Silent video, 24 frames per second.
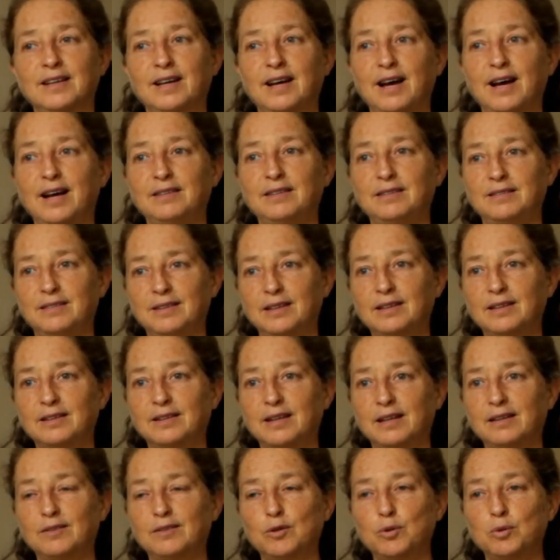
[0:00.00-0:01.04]
I think
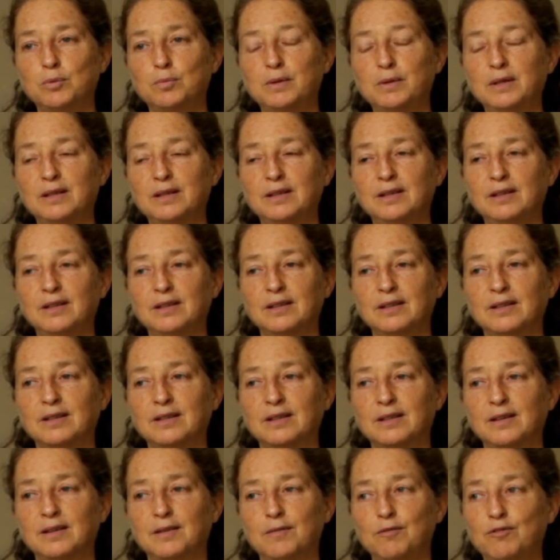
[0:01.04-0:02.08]
that could be
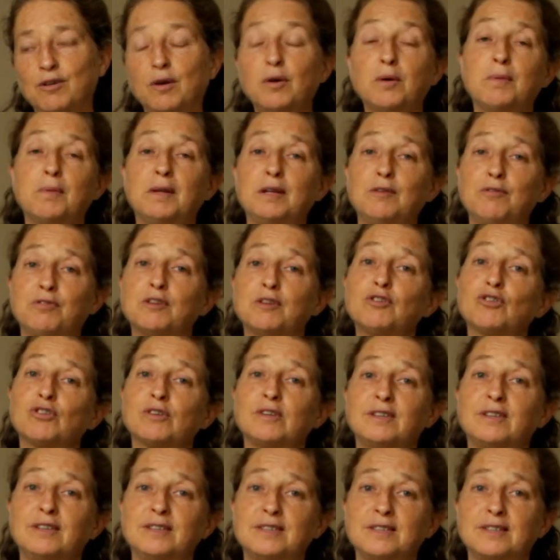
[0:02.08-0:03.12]
very beneficial
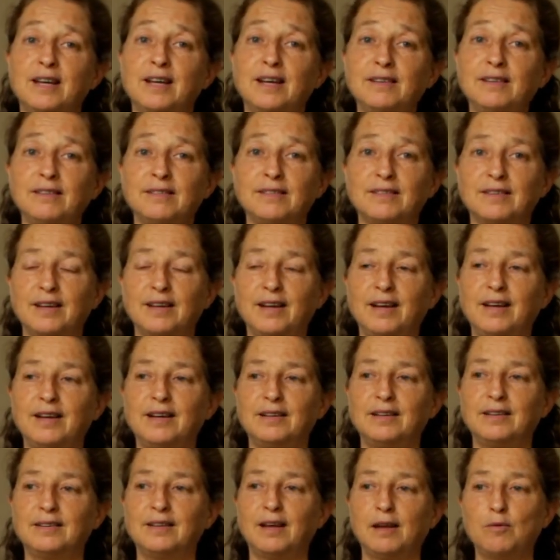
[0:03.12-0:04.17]
these days,
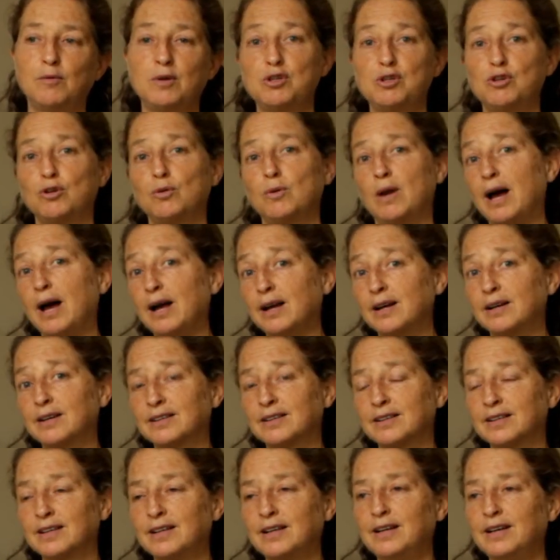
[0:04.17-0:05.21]
and I wish you luck.
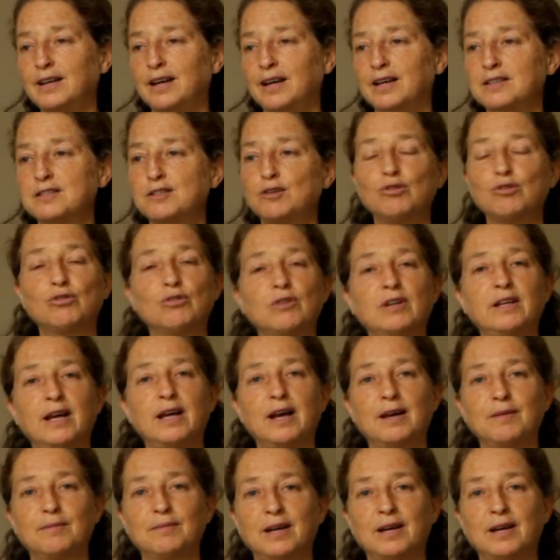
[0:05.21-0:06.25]
As usually, I'm